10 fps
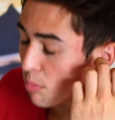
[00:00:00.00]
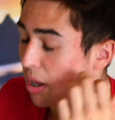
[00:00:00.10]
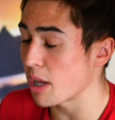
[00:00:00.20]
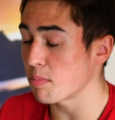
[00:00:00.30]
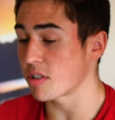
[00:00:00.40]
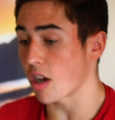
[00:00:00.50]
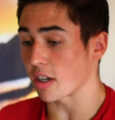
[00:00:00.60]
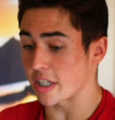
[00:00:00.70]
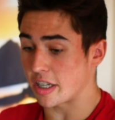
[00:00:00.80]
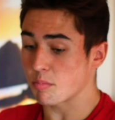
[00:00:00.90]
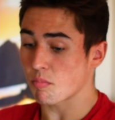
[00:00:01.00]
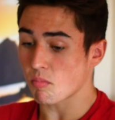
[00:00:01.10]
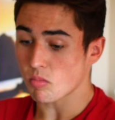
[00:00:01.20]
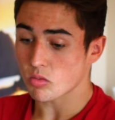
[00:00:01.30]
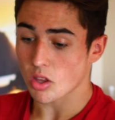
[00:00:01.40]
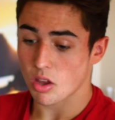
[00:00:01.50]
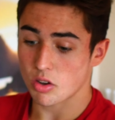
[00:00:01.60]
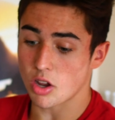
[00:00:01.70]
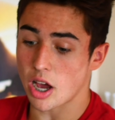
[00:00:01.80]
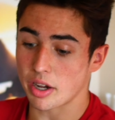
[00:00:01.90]
keep my hips tucked in,
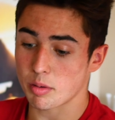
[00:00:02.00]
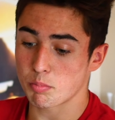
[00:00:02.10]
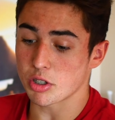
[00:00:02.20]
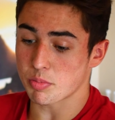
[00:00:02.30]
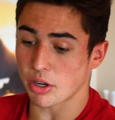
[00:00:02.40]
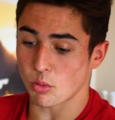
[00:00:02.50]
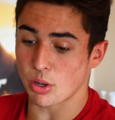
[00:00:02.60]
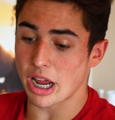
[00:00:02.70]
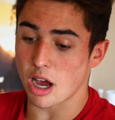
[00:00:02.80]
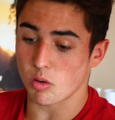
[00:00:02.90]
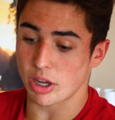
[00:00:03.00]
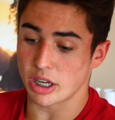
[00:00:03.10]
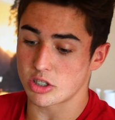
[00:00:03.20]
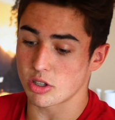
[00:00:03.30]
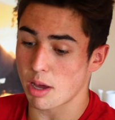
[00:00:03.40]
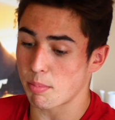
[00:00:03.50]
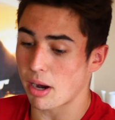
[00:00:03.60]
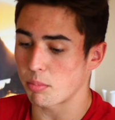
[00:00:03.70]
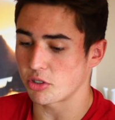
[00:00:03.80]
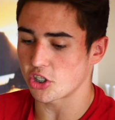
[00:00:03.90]
not push my groin out into that
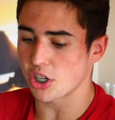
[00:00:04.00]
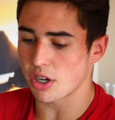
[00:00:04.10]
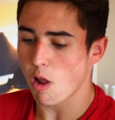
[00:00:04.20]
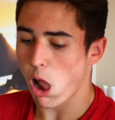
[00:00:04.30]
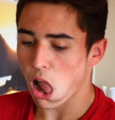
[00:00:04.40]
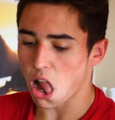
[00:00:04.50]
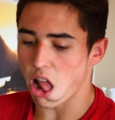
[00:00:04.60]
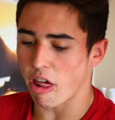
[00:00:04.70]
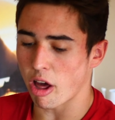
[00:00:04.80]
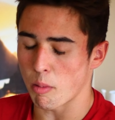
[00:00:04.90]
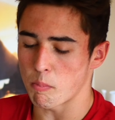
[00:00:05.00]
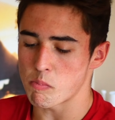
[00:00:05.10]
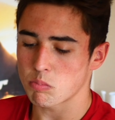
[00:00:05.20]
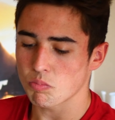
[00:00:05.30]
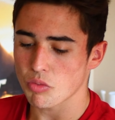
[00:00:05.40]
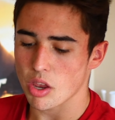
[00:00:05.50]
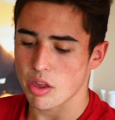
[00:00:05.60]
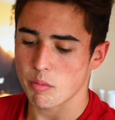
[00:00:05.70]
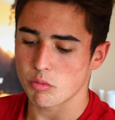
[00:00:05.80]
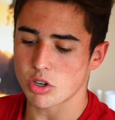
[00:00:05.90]
power position, and um,
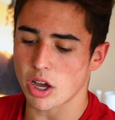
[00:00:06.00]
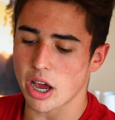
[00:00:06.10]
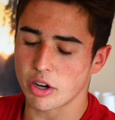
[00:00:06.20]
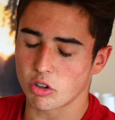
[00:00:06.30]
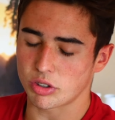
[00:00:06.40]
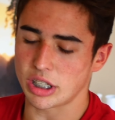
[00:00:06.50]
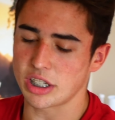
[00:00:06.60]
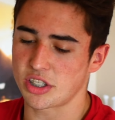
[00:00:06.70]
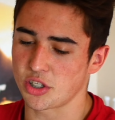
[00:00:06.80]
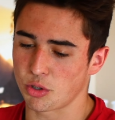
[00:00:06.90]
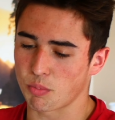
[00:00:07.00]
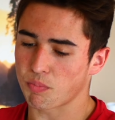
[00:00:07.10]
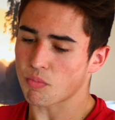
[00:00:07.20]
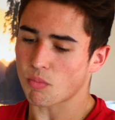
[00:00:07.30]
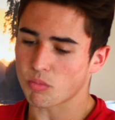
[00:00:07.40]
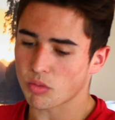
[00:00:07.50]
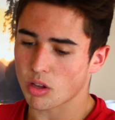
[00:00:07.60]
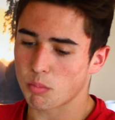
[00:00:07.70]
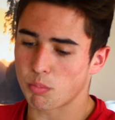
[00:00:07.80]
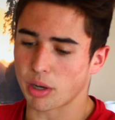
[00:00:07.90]
no, I don't need to
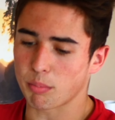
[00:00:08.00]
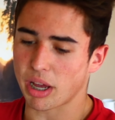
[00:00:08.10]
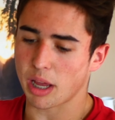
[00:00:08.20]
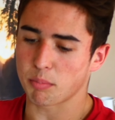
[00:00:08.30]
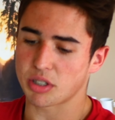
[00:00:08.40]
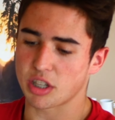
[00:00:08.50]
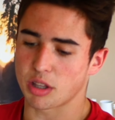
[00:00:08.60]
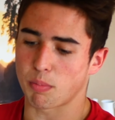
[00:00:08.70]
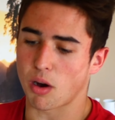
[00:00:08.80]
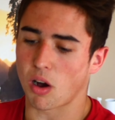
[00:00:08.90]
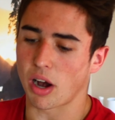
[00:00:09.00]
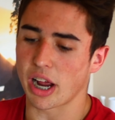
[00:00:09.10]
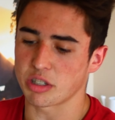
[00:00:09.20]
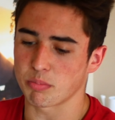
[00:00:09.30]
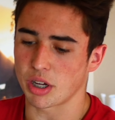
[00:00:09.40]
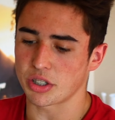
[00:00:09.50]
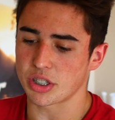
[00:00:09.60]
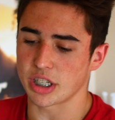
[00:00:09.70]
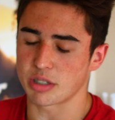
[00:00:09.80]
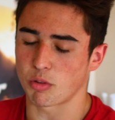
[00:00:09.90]
bring my hips to the bar as
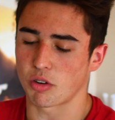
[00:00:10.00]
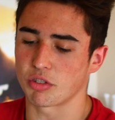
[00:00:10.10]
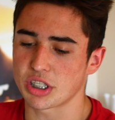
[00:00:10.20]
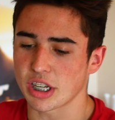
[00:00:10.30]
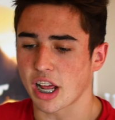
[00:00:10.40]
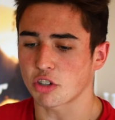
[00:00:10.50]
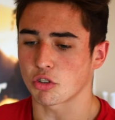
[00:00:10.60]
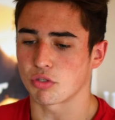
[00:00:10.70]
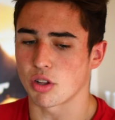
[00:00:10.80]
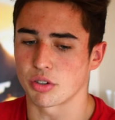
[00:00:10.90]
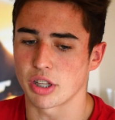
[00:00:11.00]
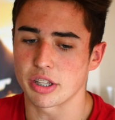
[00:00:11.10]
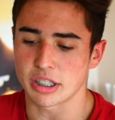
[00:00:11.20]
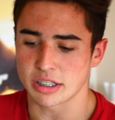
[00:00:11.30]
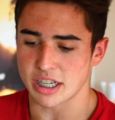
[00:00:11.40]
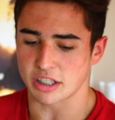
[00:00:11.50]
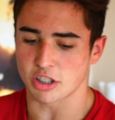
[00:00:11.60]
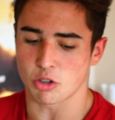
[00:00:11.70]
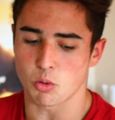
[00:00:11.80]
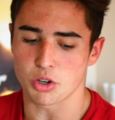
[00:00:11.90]
much. It's more of just a natural flow, and I can take
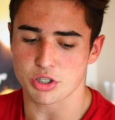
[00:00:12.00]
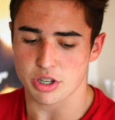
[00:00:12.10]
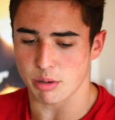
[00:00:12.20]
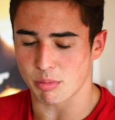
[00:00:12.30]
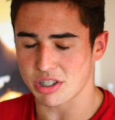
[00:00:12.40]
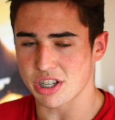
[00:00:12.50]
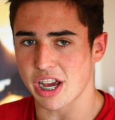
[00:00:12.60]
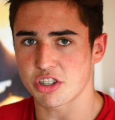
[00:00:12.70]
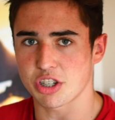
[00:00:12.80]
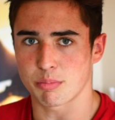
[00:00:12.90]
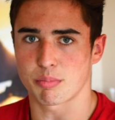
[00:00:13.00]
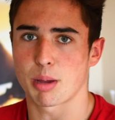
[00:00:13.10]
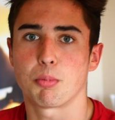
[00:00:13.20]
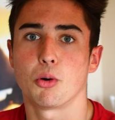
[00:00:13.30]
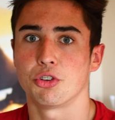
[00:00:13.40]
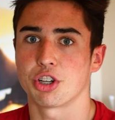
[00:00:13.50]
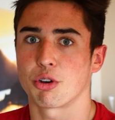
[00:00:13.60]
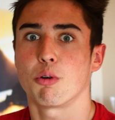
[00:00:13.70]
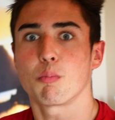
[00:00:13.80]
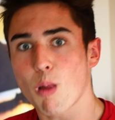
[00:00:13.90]
their course in my snatch and my pull in
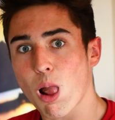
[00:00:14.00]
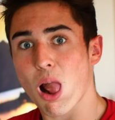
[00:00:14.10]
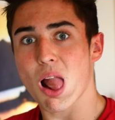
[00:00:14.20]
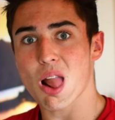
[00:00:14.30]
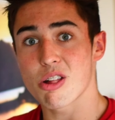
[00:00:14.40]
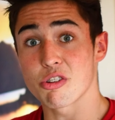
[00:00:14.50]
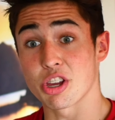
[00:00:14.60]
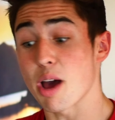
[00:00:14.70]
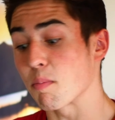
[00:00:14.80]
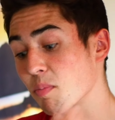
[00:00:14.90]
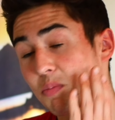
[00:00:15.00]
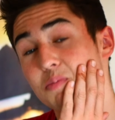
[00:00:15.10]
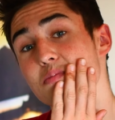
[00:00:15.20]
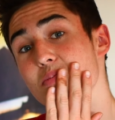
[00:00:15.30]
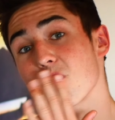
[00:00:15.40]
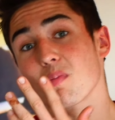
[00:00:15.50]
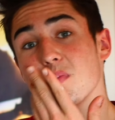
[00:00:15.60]
general. But yeah.